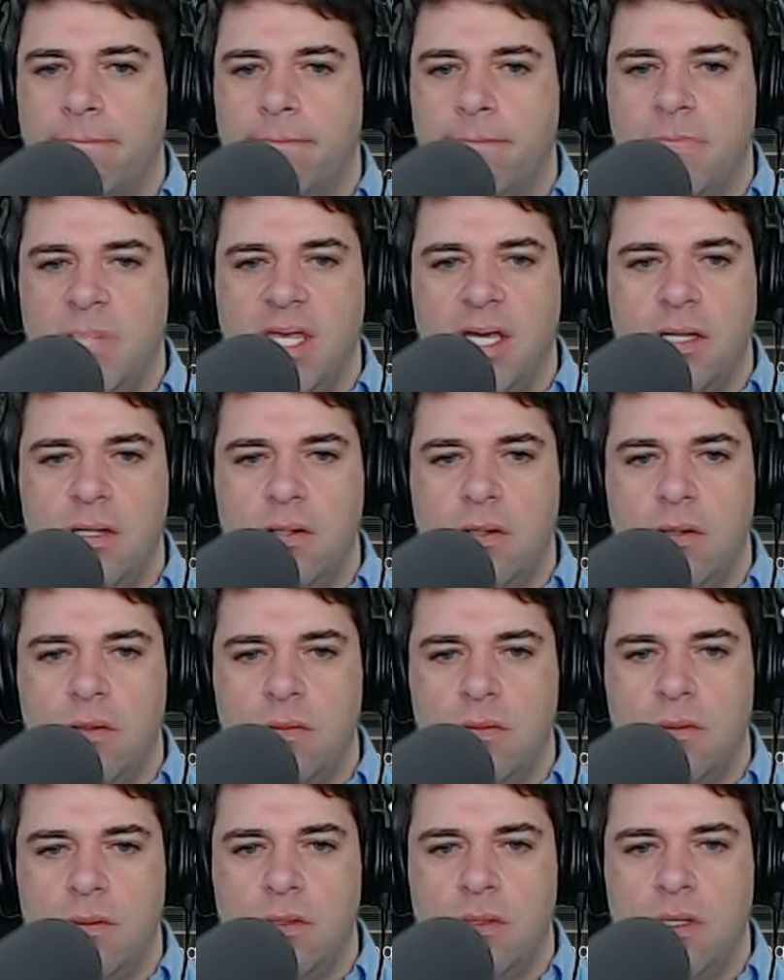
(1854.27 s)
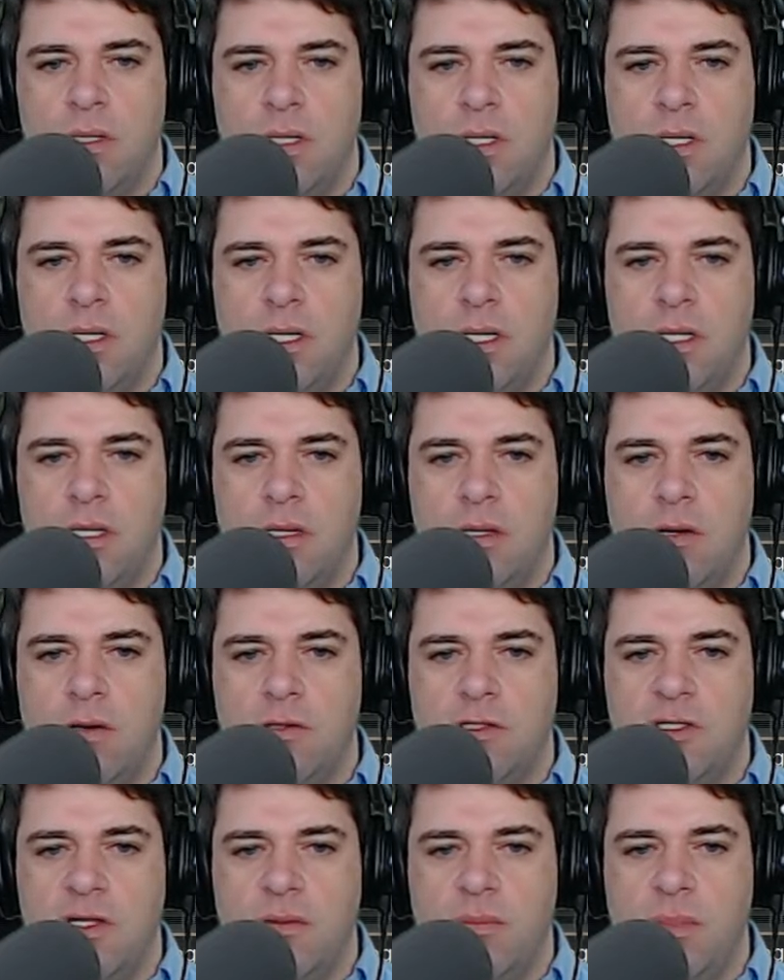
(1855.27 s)
Yeah, I don't know. ETH
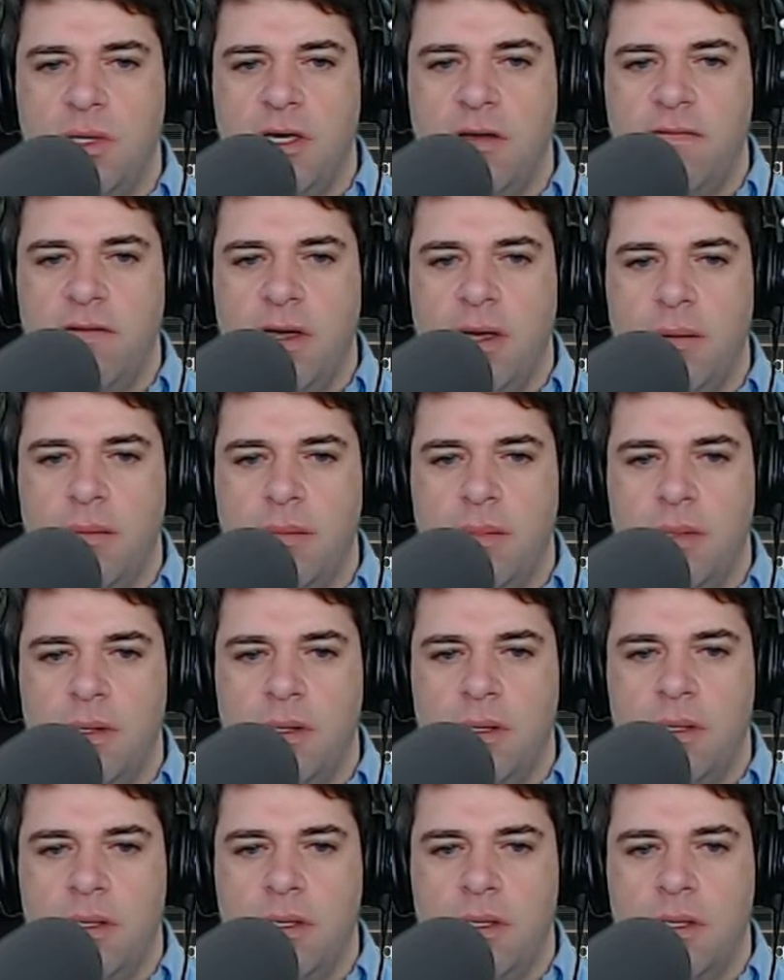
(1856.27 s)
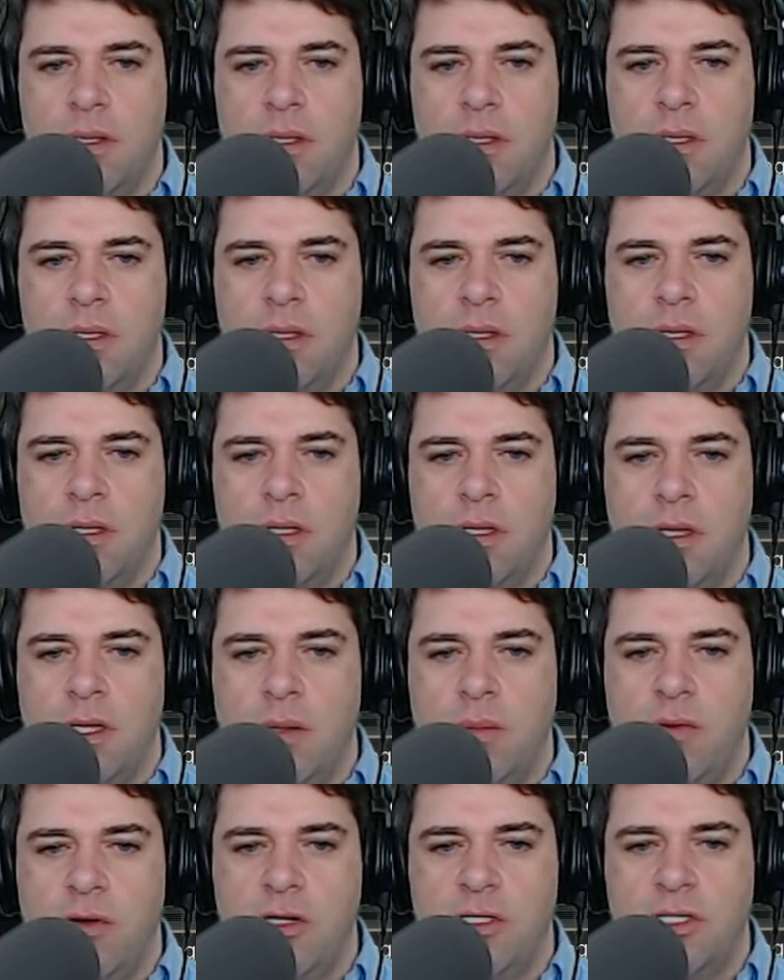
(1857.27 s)
host BFM. The
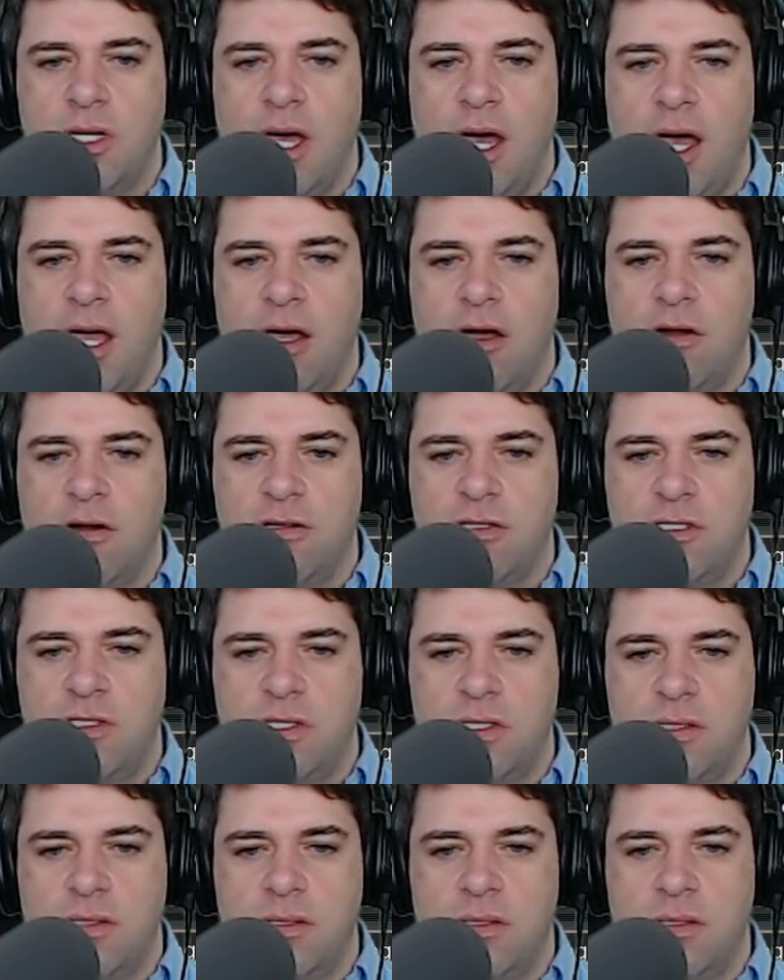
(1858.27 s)
input is IARST